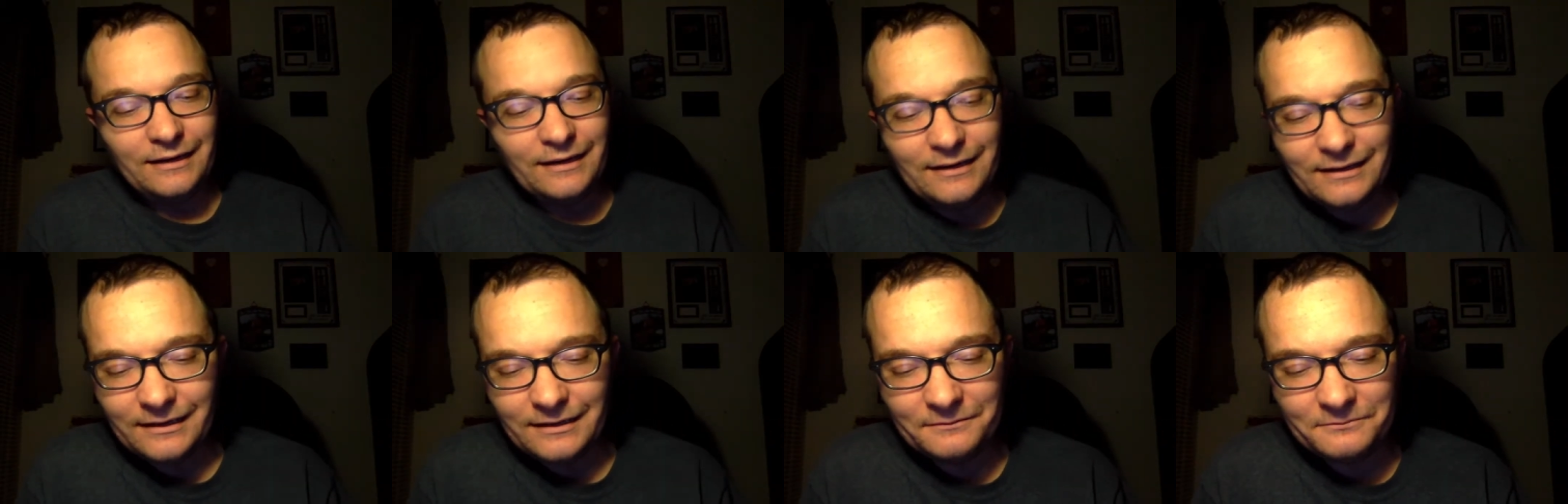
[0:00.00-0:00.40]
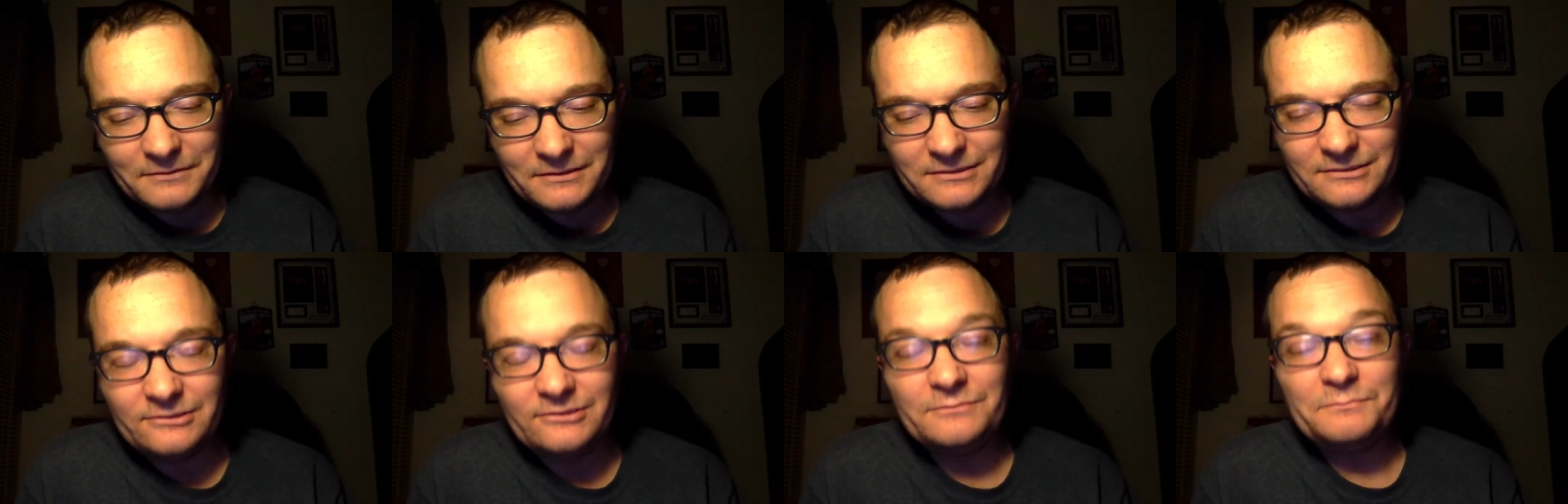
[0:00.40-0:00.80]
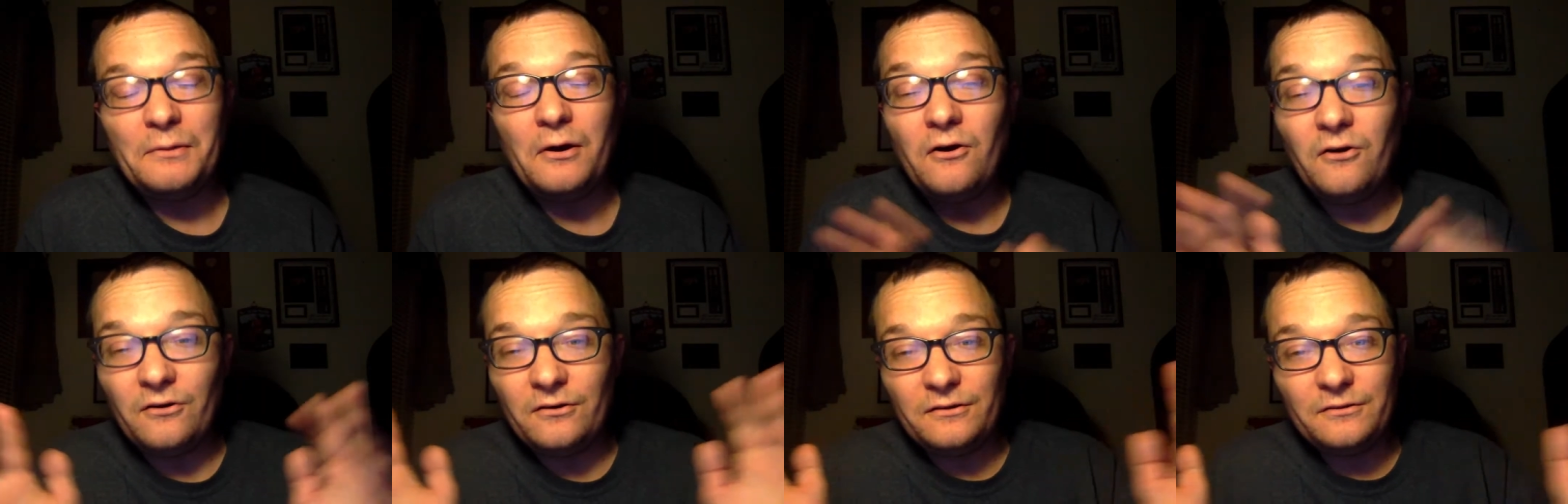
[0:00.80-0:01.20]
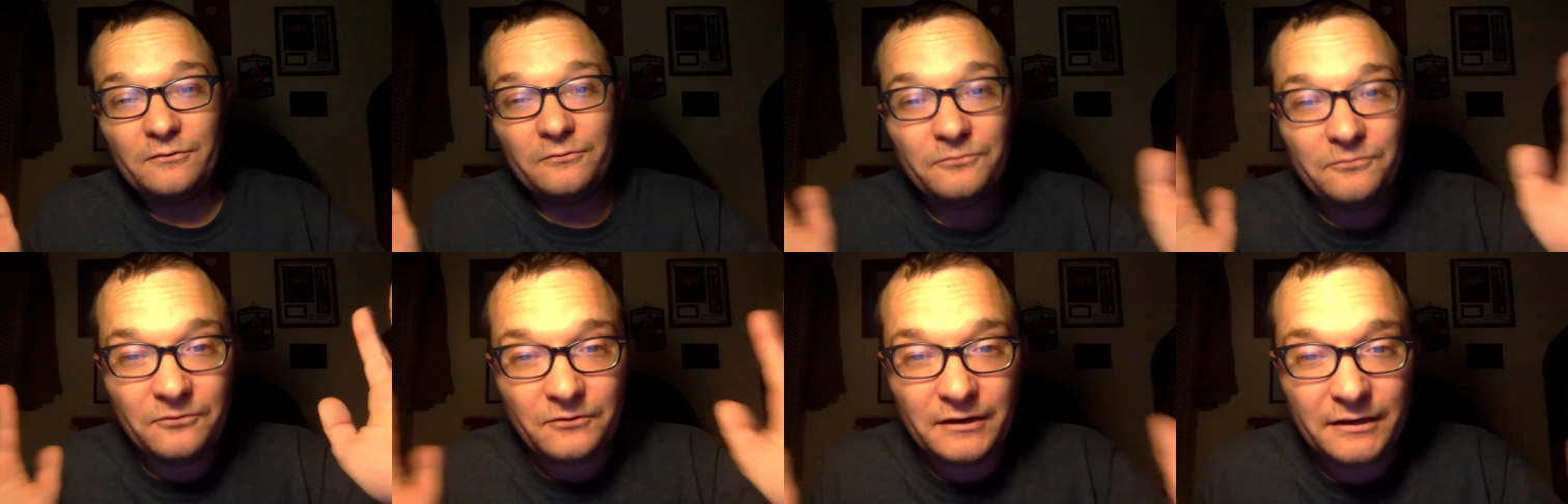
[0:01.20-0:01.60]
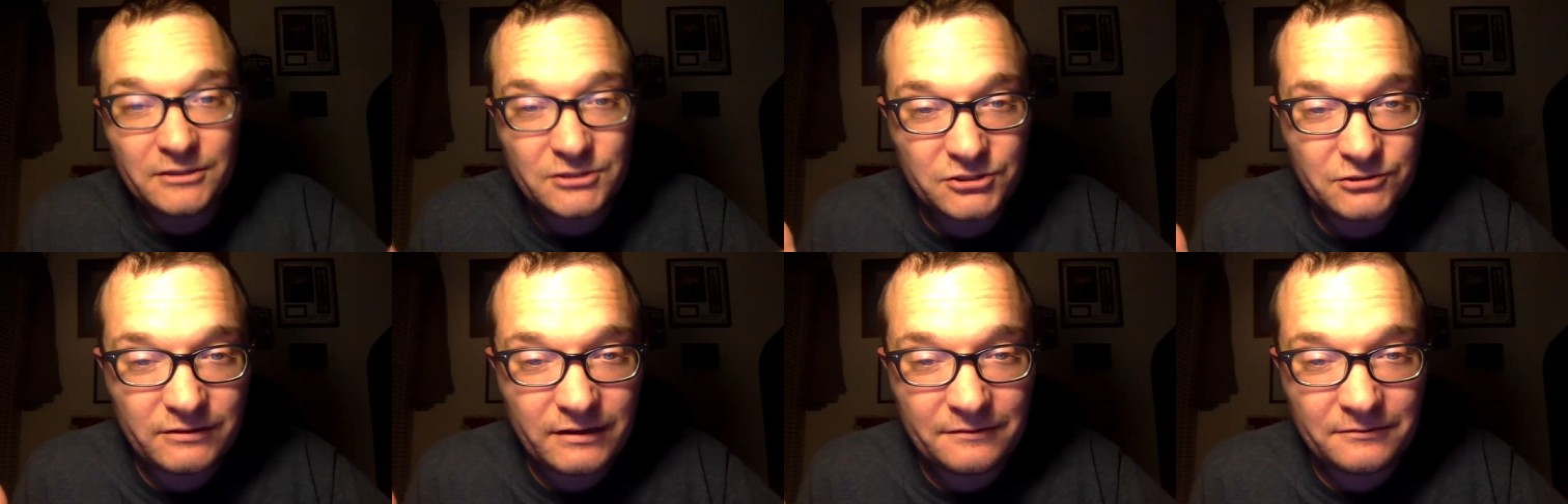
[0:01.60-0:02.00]
Uh, this is part of the
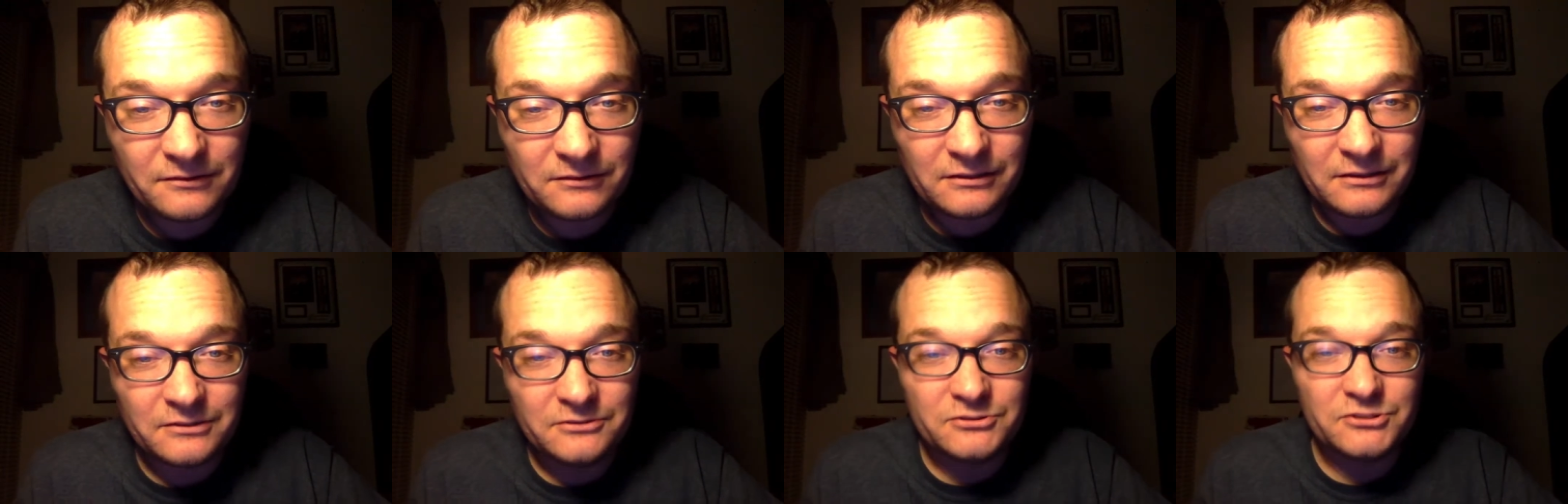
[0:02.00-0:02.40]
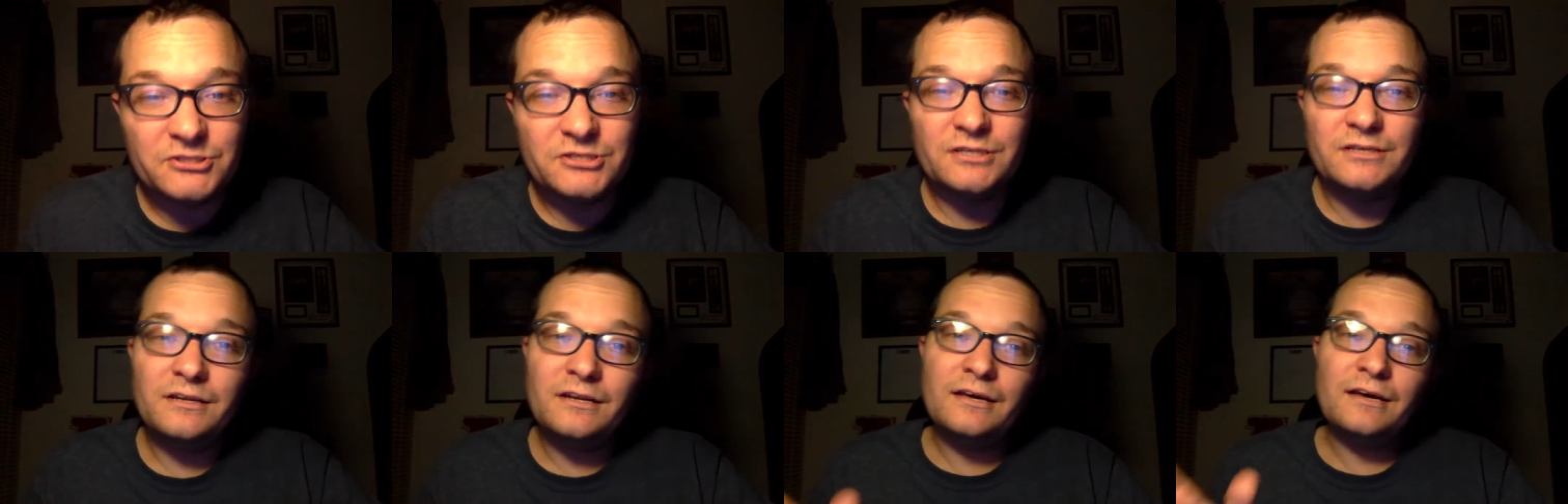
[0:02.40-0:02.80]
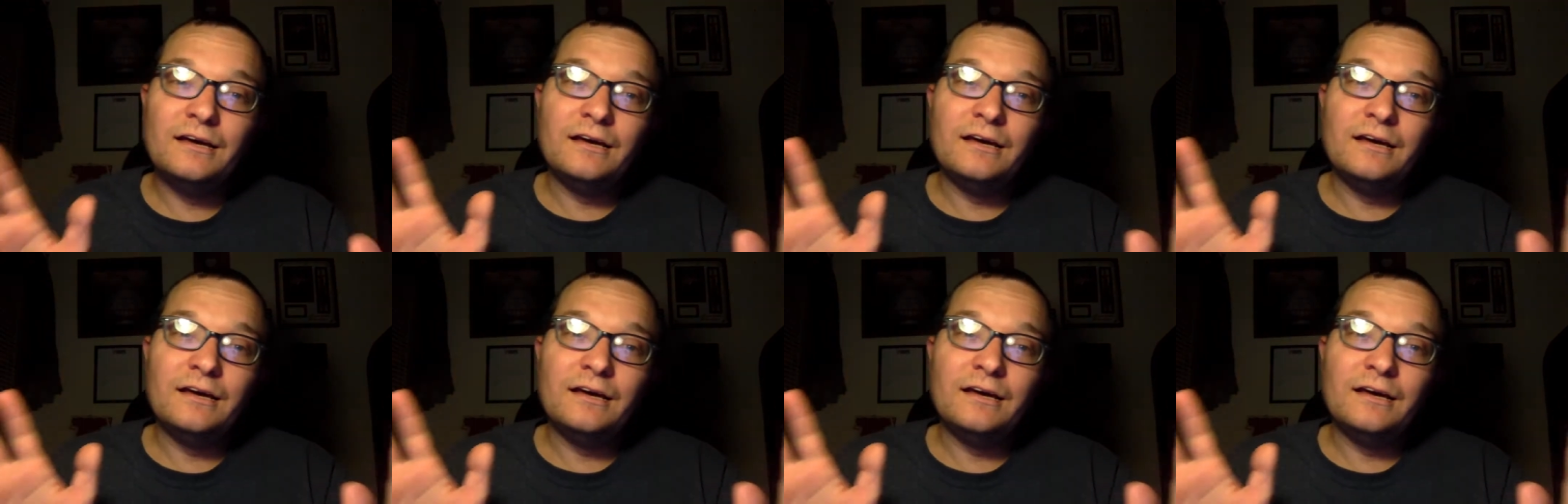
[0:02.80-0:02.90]
French Revolution.